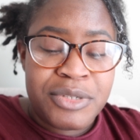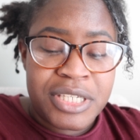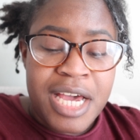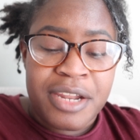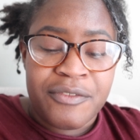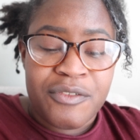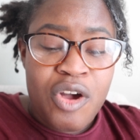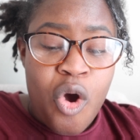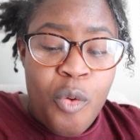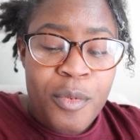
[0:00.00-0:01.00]
just kind of
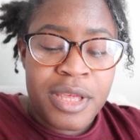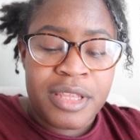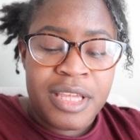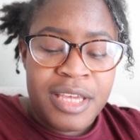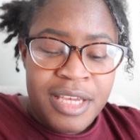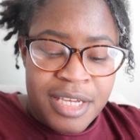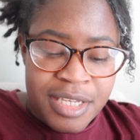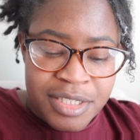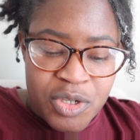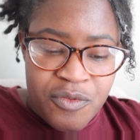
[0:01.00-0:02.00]
combing.
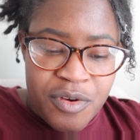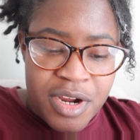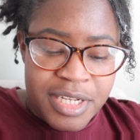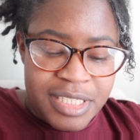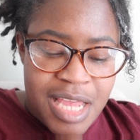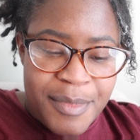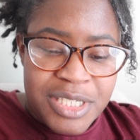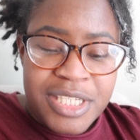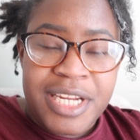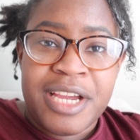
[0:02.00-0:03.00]
So far, this is how
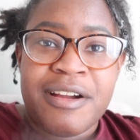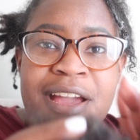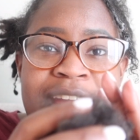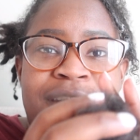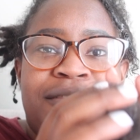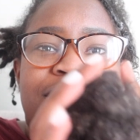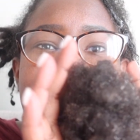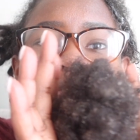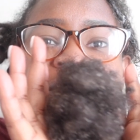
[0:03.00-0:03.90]
much dead hair I have so